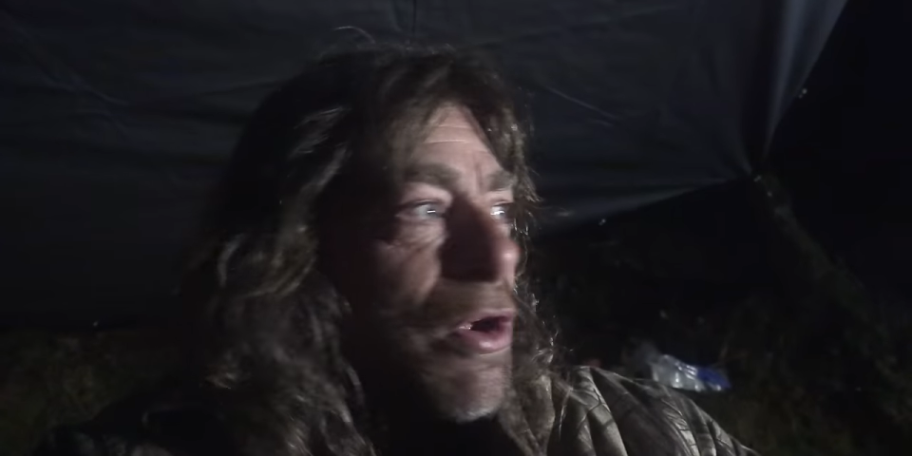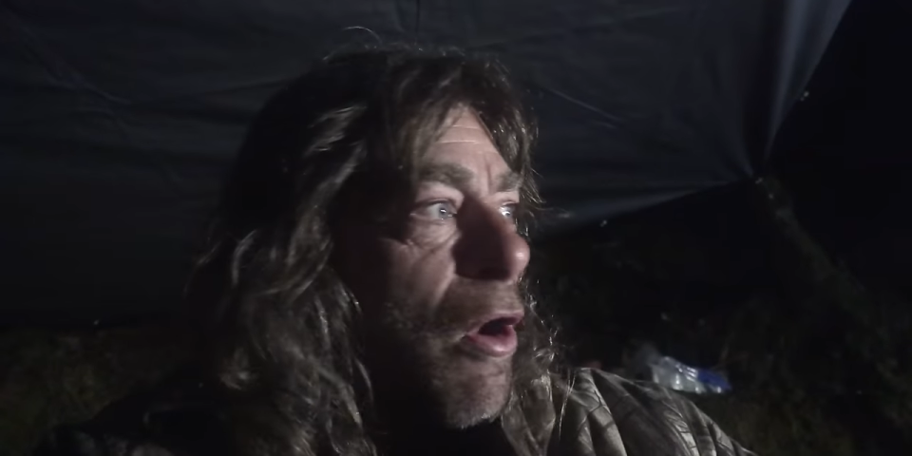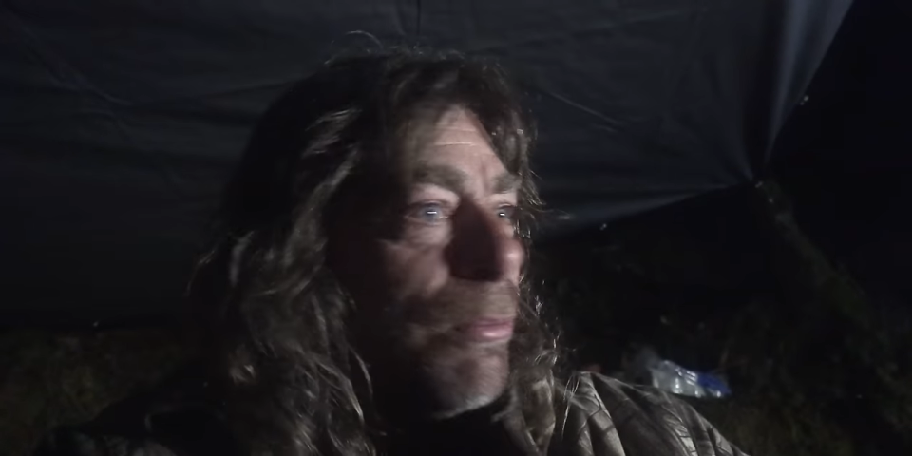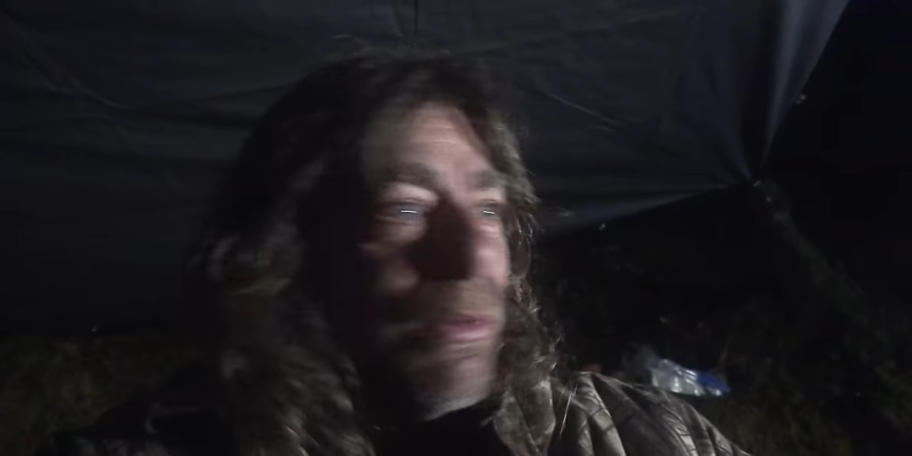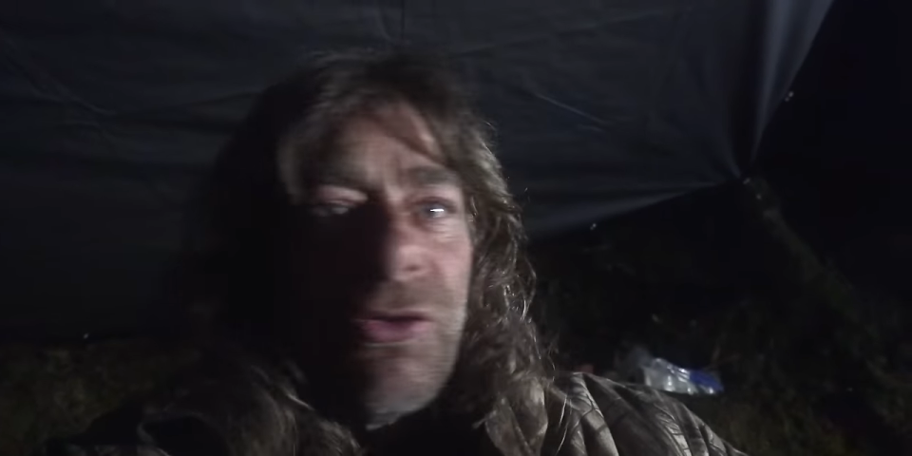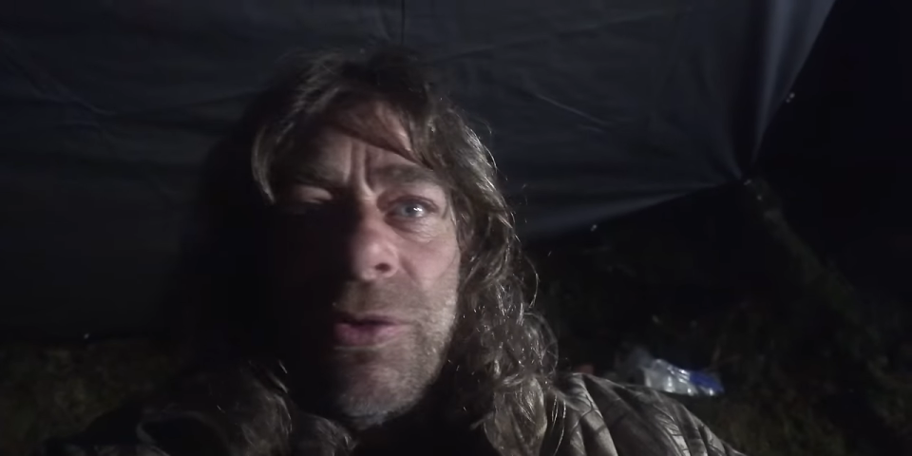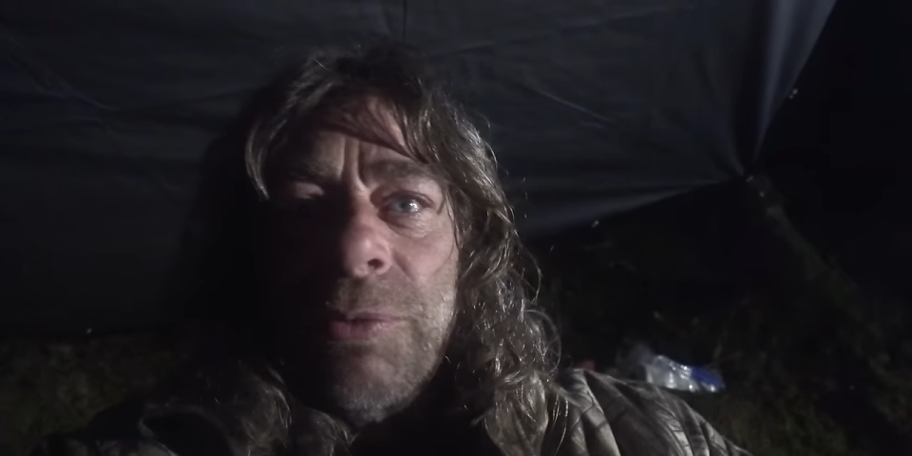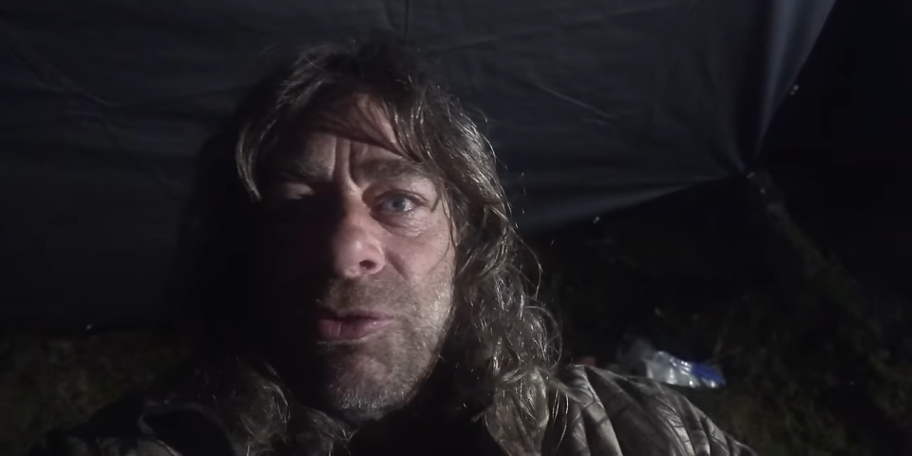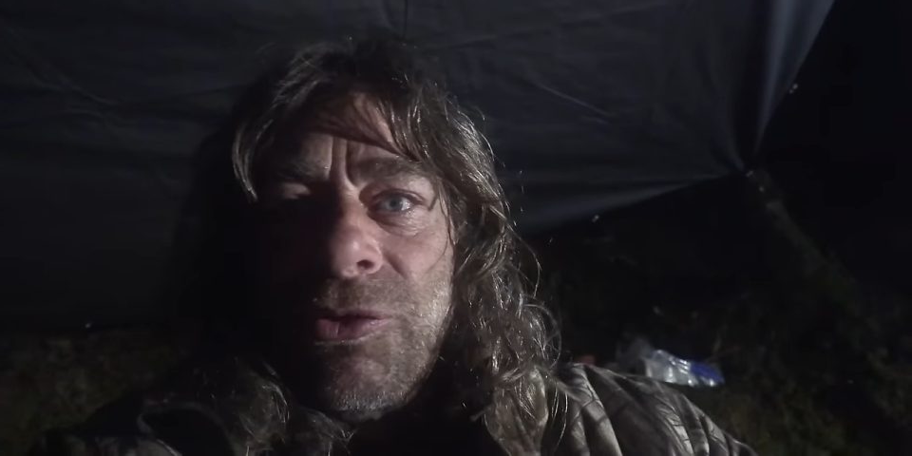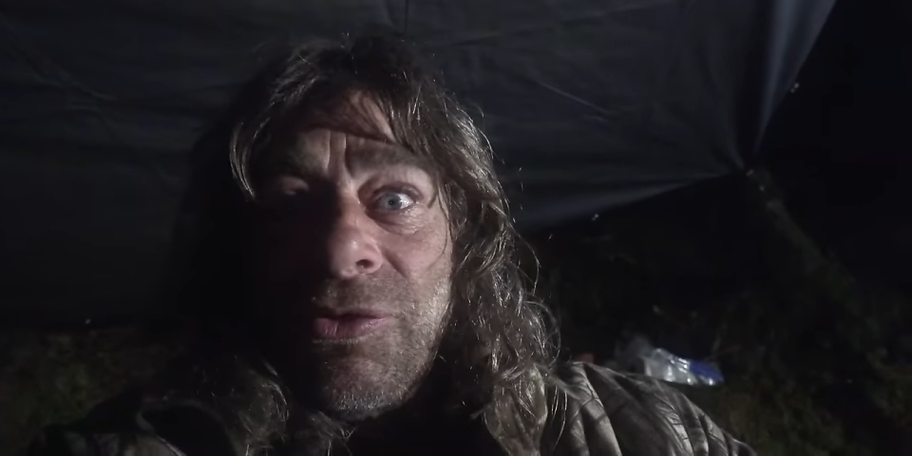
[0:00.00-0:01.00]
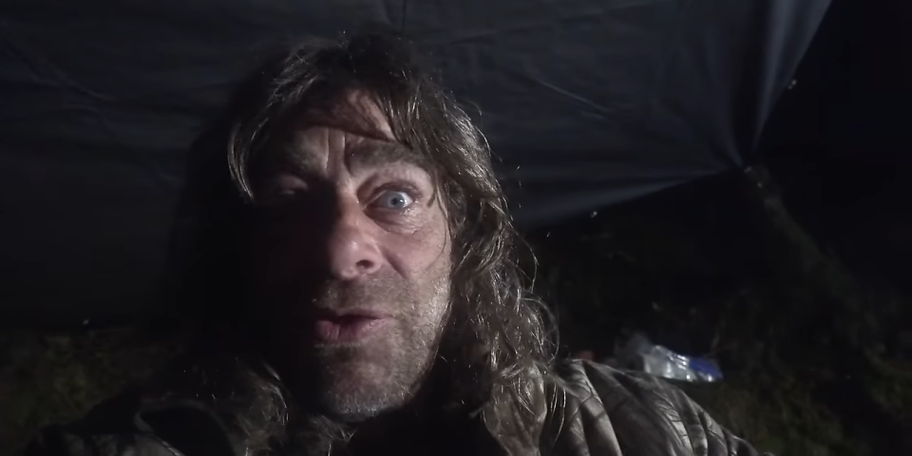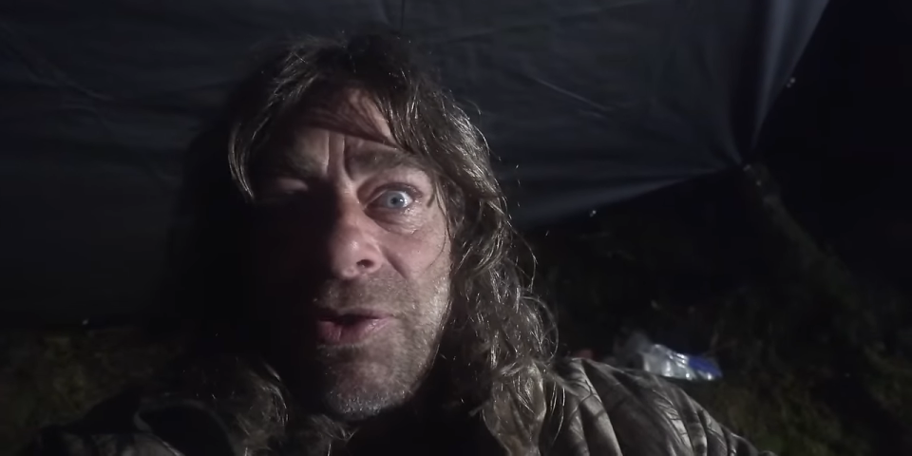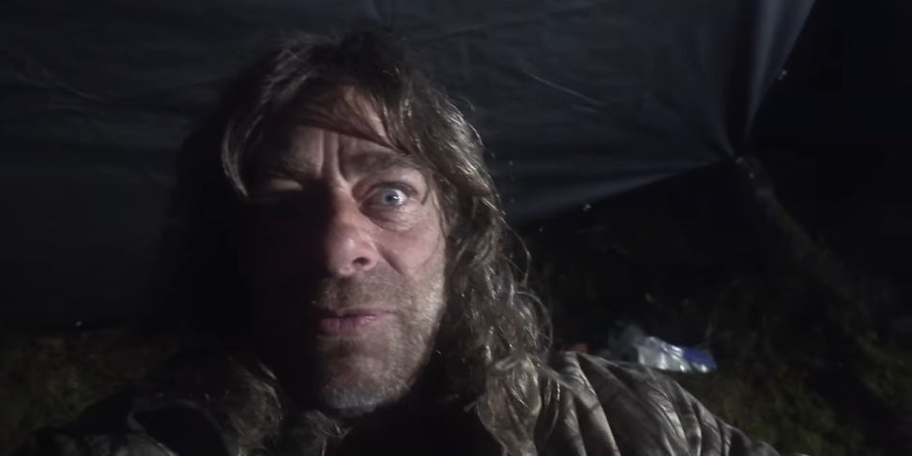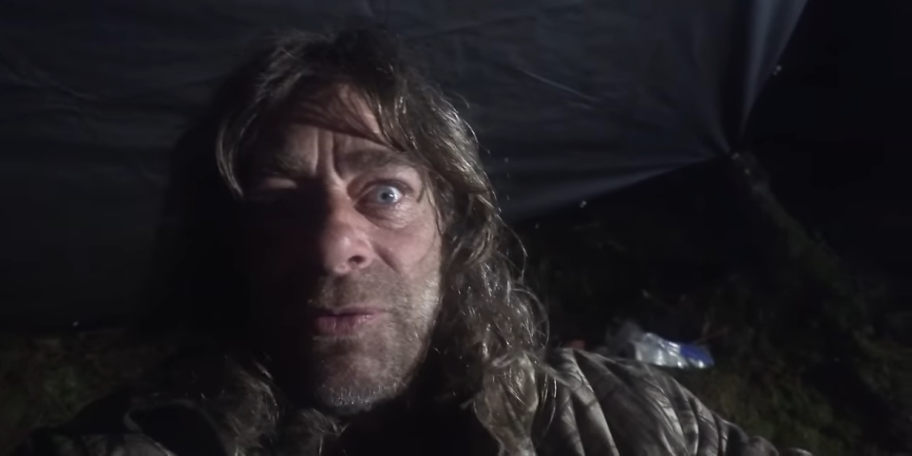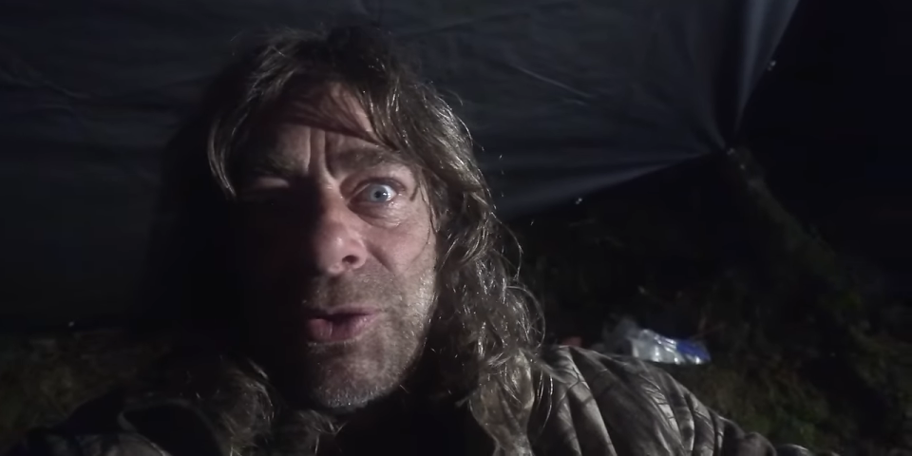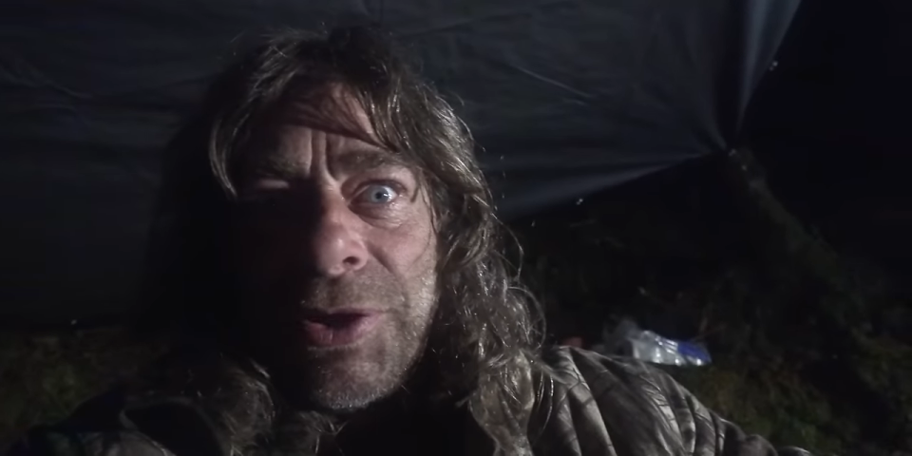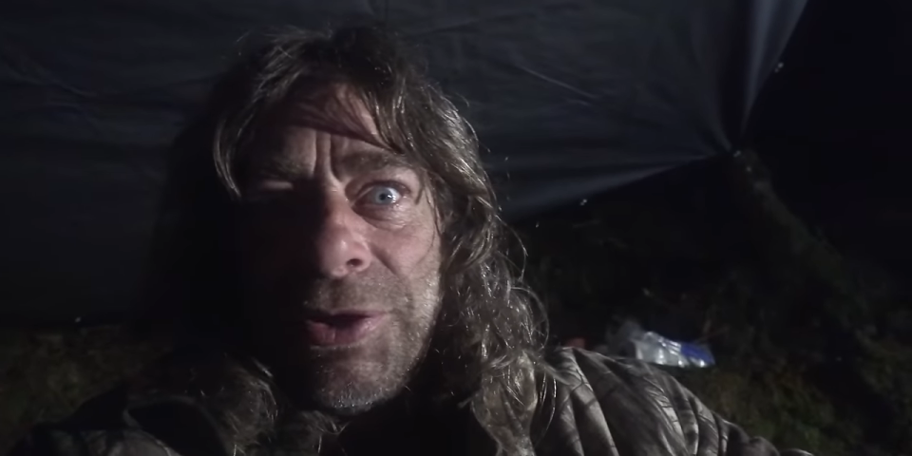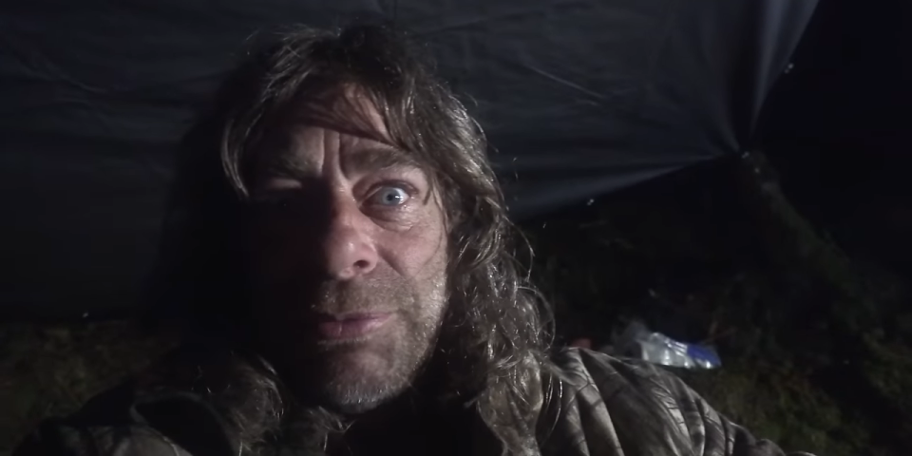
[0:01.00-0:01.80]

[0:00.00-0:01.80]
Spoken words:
our mushrooms instead of cooking